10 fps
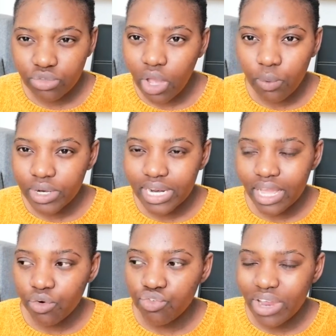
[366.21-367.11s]
So I wouldn't
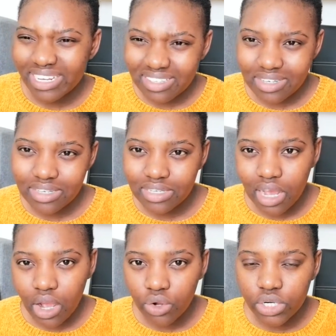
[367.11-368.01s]
like write it
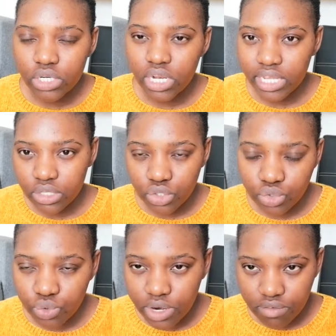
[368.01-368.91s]
down and like
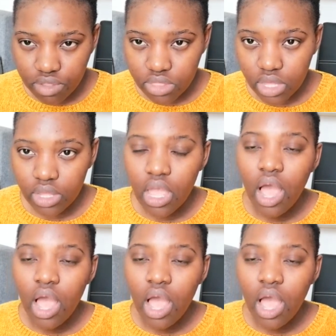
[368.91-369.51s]
do everything.